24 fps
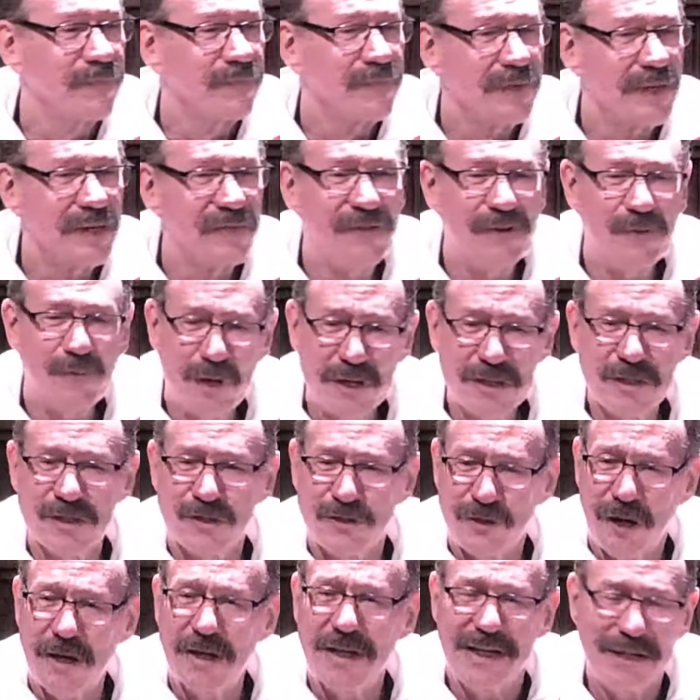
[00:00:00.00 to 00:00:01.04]
if he wasn't
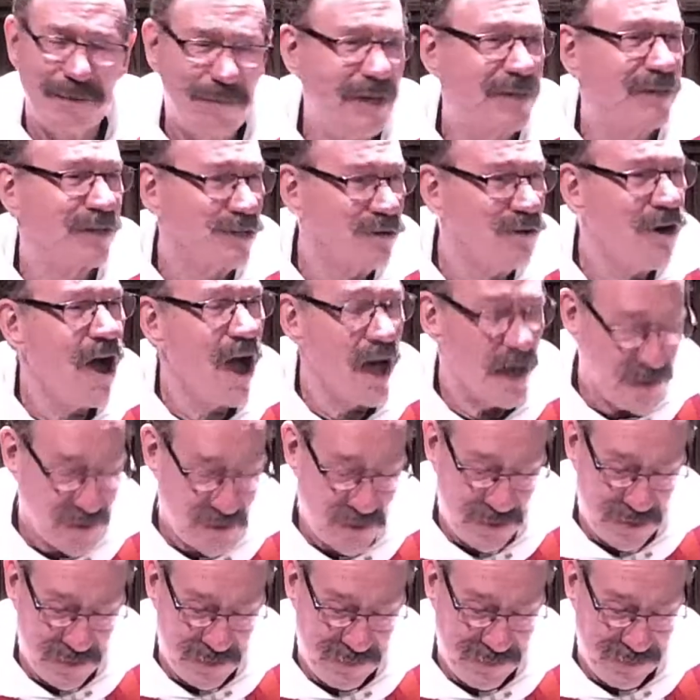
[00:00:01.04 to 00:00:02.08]
talking about the
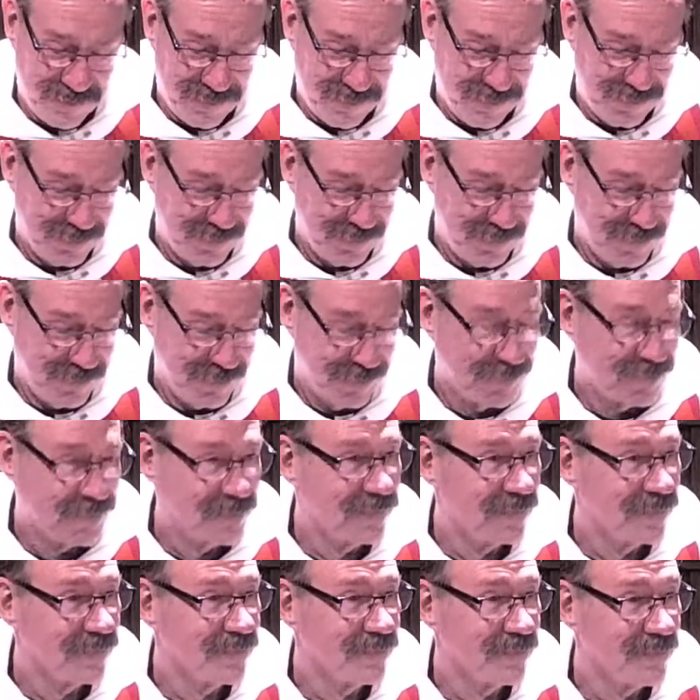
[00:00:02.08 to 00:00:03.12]
cross.
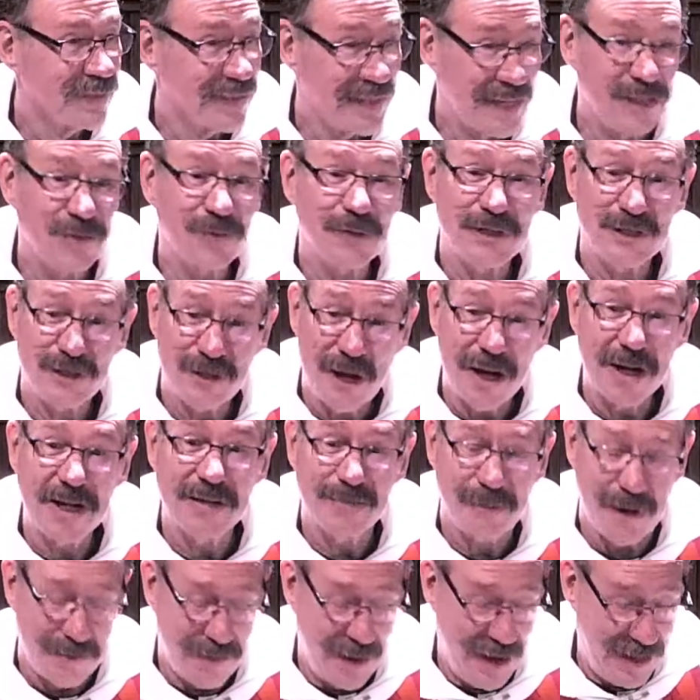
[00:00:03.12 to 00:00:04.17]
That's what he's talking
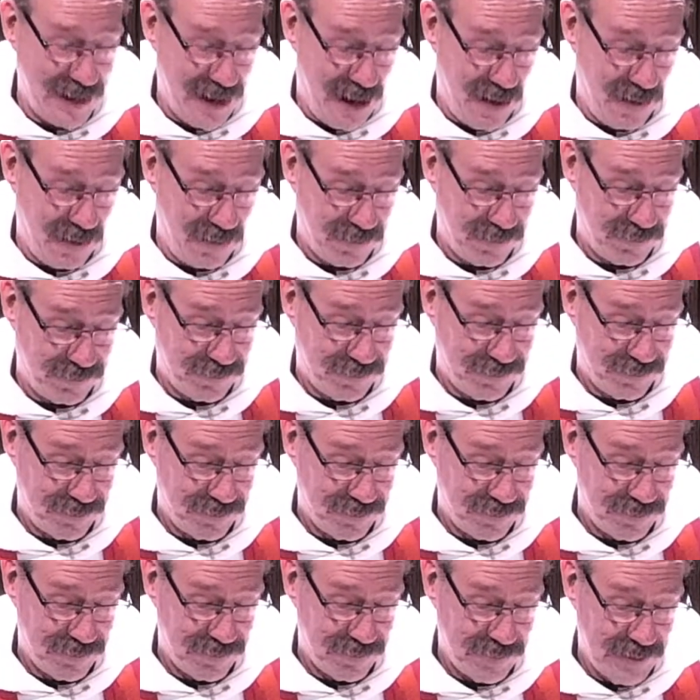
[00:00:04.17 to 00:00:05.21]
about right now.
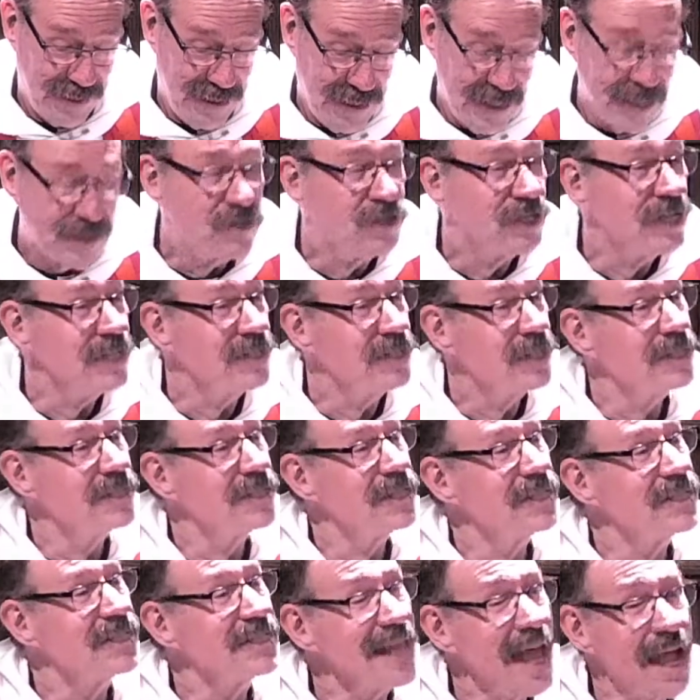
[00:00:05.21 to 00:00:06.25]
Jesus
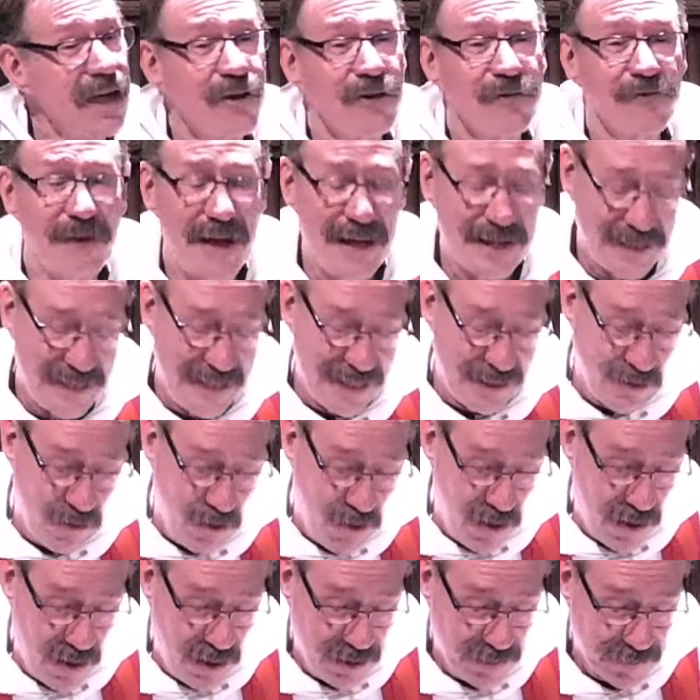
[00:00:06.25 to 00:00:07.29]
is sacrificing
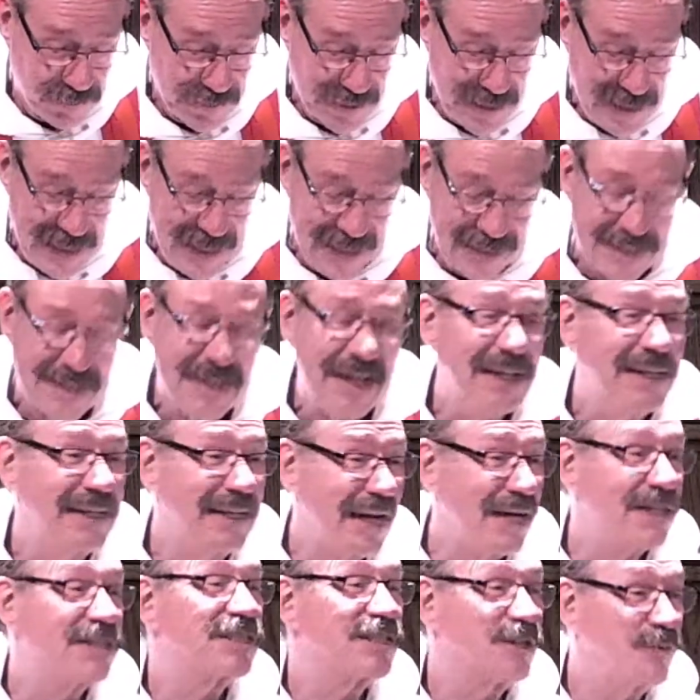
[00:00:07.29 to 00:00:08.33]
all and telling
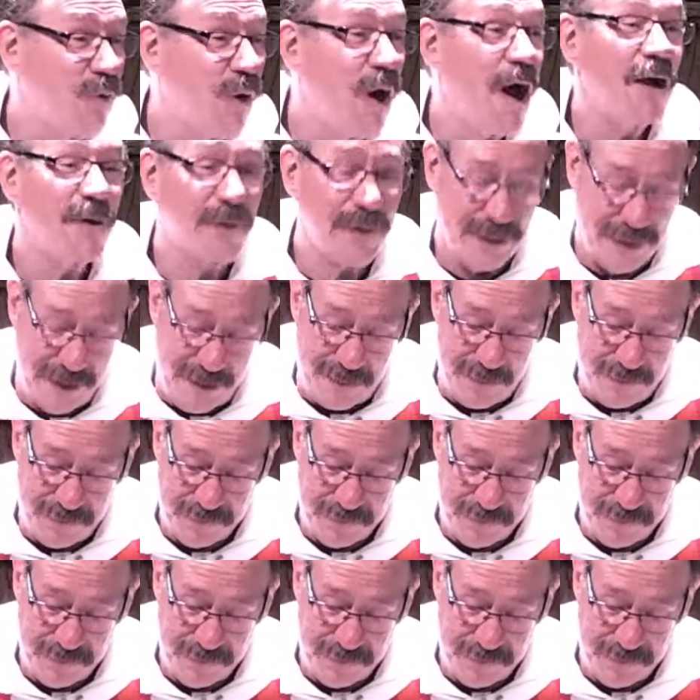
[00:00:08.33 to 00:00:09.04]
us to walk with him.